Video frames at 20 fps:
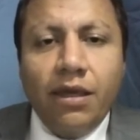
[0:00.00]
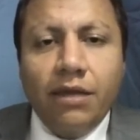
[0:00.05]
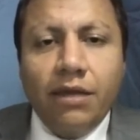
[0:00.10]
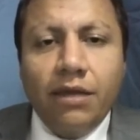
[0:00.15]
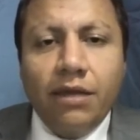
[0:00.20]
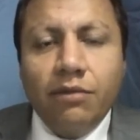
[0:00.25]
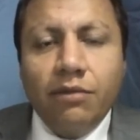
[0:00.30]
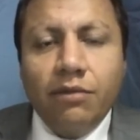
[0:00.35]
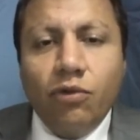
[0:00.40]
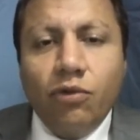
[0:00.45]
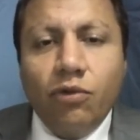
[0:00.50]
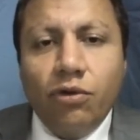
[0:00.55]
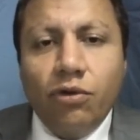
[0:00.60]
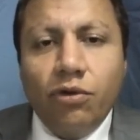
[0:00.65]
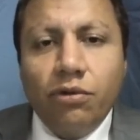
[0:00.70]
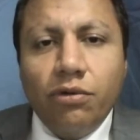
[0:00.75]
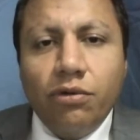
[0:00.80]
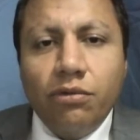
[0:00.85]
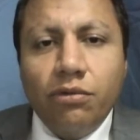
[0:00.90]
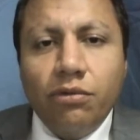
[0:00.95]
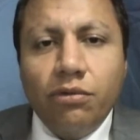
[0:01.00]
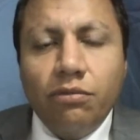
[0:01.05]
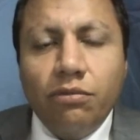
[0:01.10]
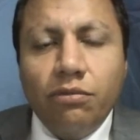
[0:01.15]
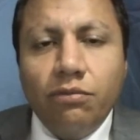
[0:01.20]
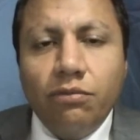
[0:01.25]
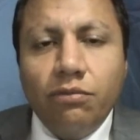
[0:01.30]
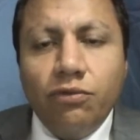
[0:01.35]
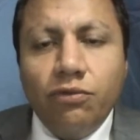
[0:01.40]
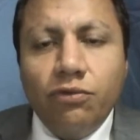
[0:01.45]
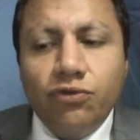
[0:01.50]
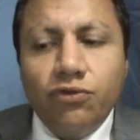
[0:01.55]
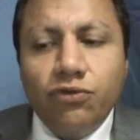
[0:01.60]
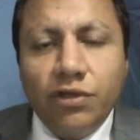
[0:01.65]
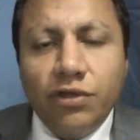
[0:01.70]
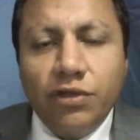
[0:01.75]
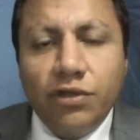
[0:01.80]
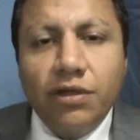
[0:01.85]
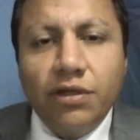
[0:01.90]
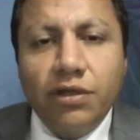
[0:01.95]
and the more you
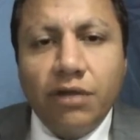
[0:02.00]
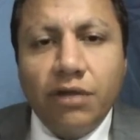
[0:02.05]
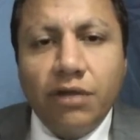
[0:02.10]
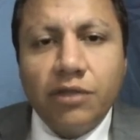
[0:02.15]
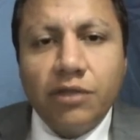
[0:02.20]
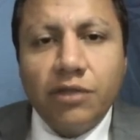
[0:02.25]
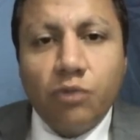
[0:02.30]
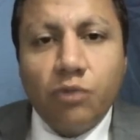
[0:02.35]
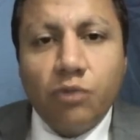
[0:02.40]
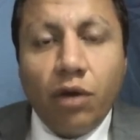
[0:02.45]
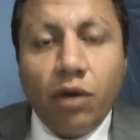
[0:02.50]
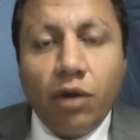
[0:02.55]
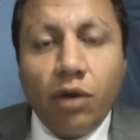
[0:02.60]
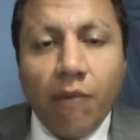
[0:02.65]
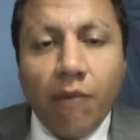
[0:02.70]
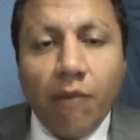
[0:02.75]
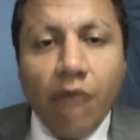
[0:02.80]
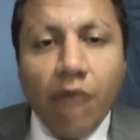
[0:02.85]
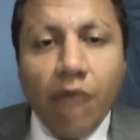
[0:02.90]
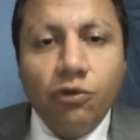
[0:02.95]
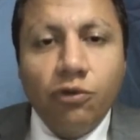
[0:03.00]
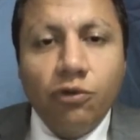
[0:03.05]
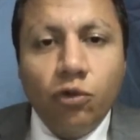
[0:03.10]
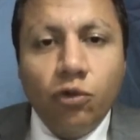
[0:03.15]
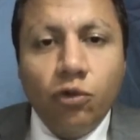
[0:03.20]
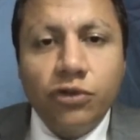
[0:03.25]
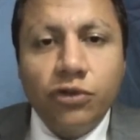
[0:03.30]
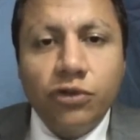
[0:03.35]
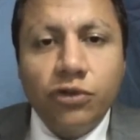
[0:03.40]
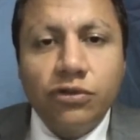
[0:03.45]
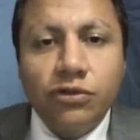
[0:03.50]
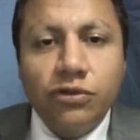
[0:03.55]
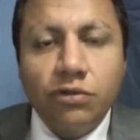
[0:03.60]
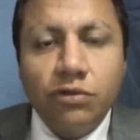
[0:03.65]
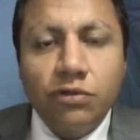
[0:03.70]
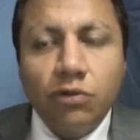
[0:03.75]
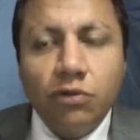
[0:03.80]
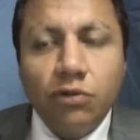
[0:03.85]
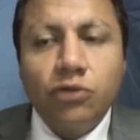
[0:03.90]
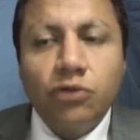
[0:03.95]
see the Hernandez program, how it works.
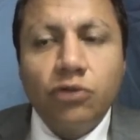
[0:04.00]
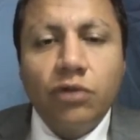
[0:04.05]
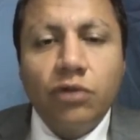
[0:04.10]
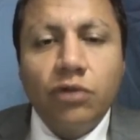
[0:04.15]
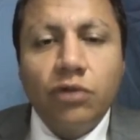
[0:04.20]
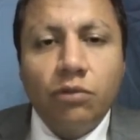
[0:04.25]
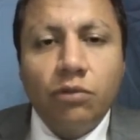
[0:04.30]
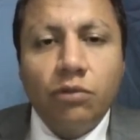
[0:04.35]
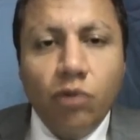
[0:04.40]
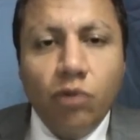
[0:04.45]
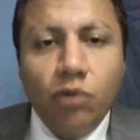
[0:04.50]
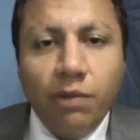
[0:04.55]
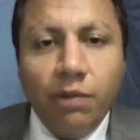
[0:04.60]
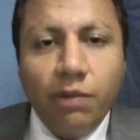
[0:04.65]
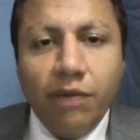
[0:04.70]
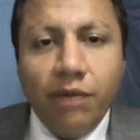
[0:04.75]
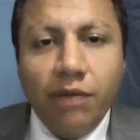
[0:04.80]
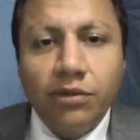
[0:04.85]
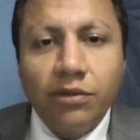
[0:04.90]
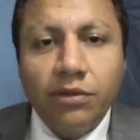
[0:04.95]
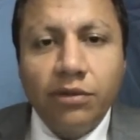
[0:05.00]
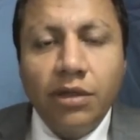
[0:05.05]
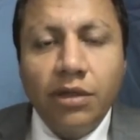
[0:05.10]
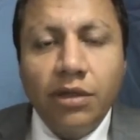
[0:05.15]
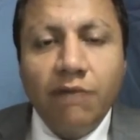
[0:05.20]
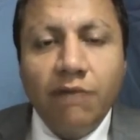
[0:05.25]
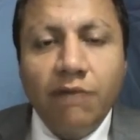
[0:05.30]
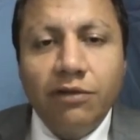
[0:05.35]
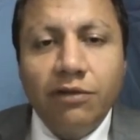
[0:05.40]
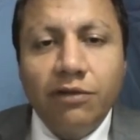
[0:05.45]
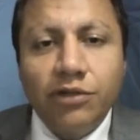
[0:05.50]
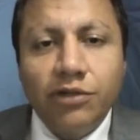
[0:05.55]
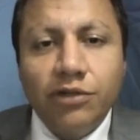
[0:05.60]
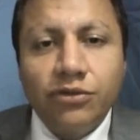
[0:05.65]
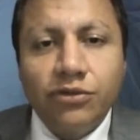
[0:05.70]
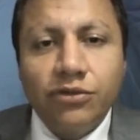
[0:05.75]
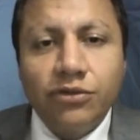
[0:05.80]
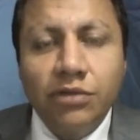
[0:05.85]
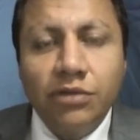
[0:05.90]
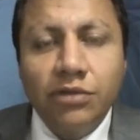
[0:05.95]
You are going to learn more about
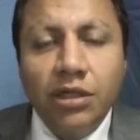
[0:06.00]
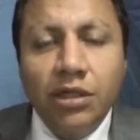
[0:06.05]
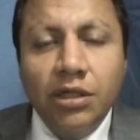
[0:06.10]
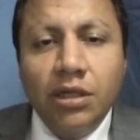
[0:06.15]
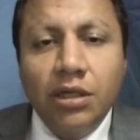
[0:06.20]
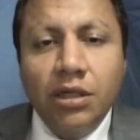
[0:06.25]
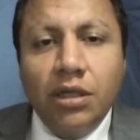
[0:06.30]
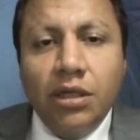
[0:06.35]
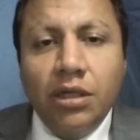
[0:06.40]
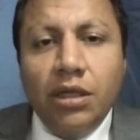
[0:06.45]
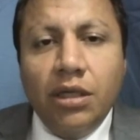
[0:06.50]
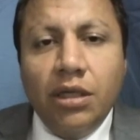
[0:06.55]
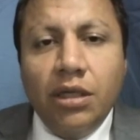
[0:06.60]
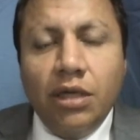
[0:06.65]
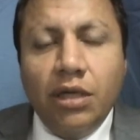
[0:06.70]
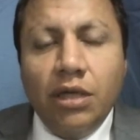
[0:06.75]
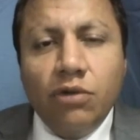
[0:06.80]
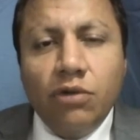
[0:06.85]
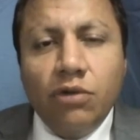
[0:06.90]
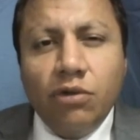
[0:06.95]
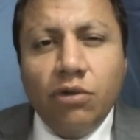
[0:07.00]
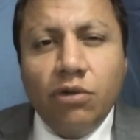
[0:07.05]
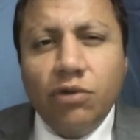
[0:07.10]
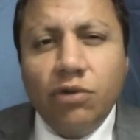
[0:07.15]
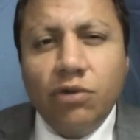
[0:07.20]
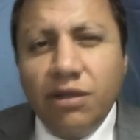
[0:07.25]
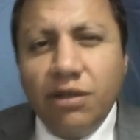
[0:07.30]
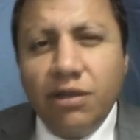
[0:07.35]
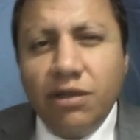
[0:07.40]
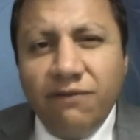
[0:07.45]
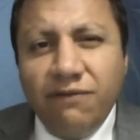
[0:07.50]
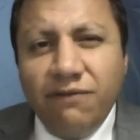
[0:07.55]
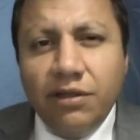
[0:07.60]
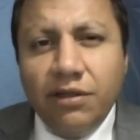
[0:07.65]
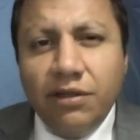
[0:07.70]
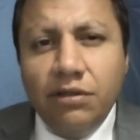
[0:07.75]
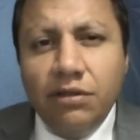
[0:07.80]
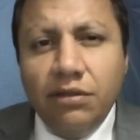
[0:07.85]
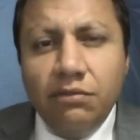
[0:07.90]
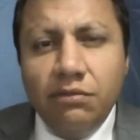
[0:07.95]
evaluation, and you are going to get the
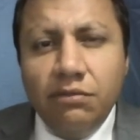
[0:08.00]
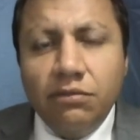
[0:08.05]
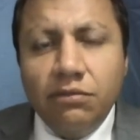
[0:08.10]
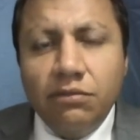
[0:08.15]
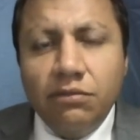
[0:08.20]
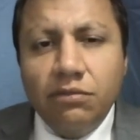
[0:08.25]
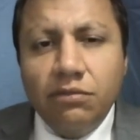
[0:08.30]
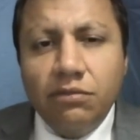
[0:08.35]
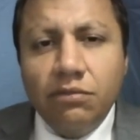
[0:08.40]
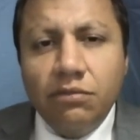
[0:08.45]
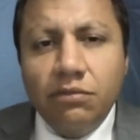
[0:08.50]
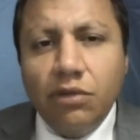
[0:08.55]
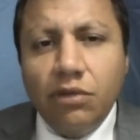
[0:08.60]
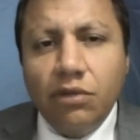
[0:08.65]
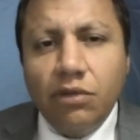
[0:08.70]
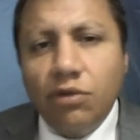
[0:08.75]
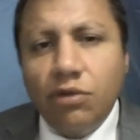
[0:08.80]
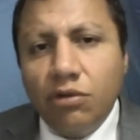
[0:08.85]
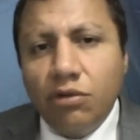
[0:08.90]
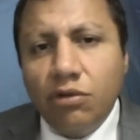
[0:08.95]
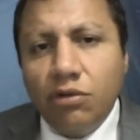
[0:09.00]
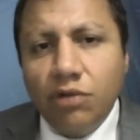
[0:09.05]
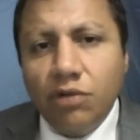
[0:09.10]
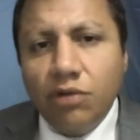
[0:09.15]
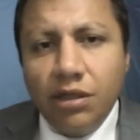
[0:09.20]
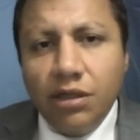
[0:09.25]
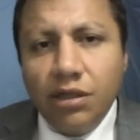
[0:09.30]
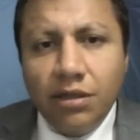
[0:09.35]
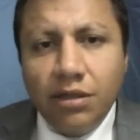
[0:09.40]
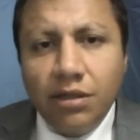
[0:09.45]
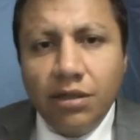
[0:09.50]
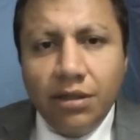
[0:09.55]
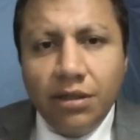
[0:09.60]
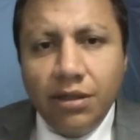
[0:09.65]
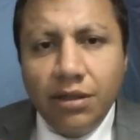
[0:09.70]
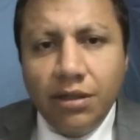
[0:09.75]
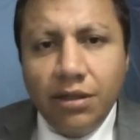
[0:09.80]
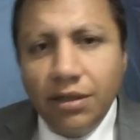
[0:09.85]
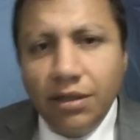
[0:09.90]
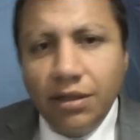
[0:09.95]
feeling, and you are going to get
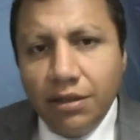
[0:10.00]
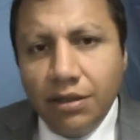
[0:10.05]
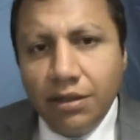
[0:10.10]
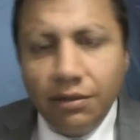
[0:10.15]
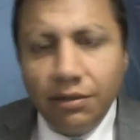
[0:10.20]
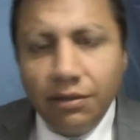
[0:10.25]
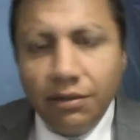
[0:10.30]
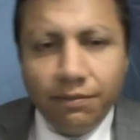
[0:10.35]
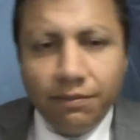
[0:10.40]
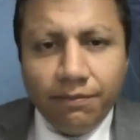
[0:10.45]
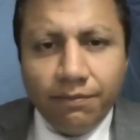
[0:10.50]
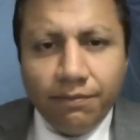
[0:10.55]
the